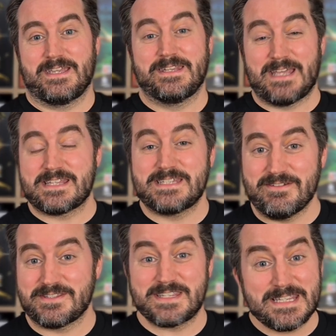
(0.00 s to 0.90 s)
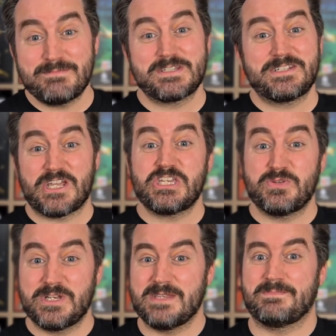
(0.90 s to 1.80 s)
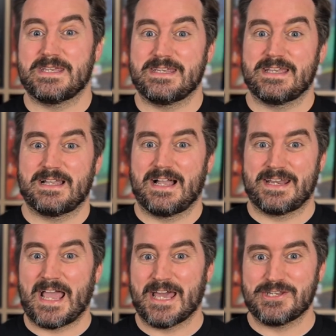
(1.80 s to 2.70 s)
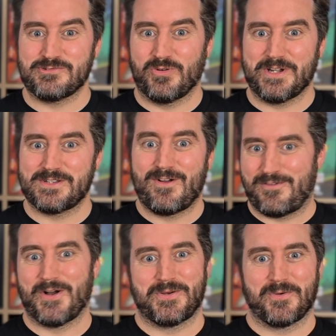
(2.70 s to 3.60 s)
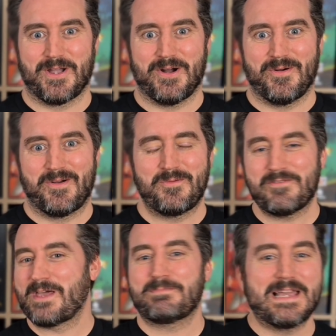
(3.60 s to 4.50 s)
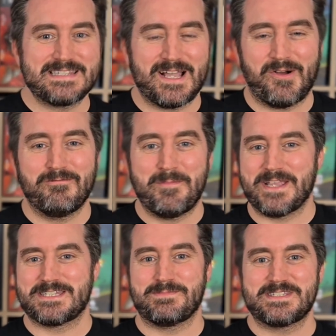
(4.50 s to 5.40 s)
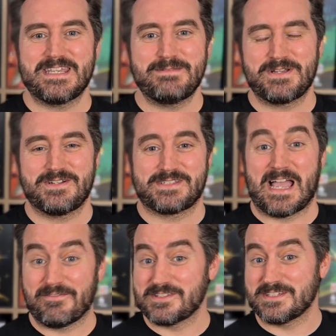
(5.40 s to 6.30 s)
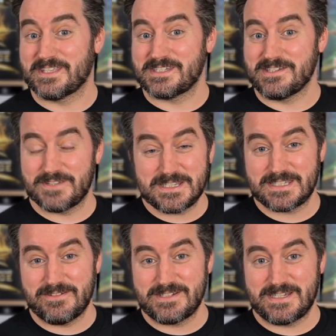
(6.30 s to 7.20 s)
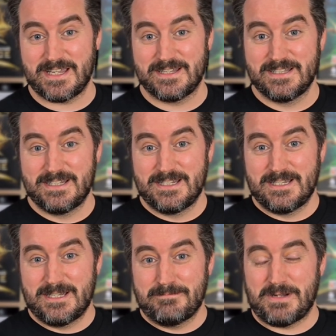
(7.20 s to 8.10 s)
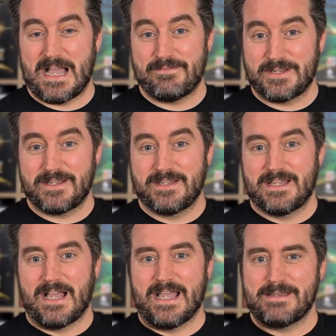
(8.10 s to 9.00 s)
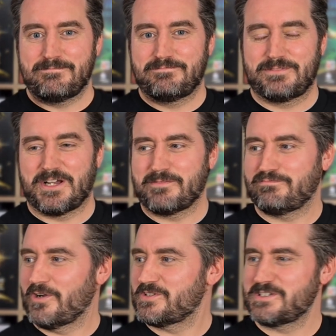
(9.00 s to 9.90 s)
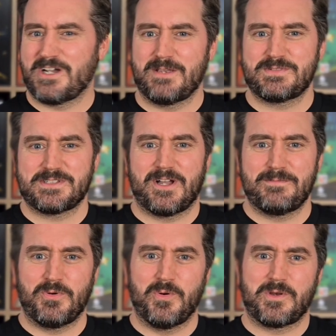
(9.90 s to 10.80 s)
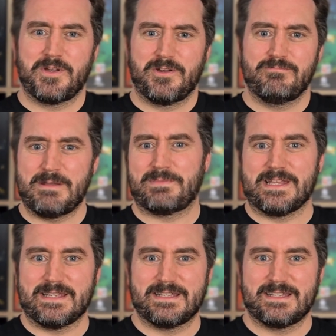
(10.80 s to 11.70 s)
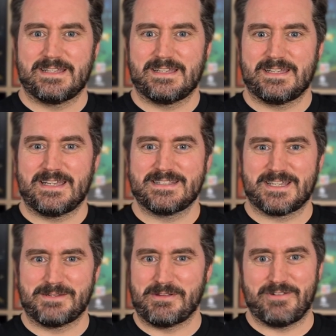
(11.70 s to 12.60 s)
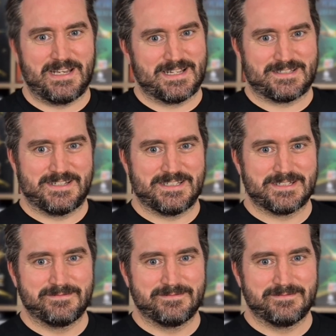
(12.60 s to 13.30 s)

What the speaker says: in that series there seems to genuinely be an android final girl. Whether that plays out remains to be seen because I haven't seen the TV series yet, but having a kind of prototype cyborg Ripley is going to be really excited.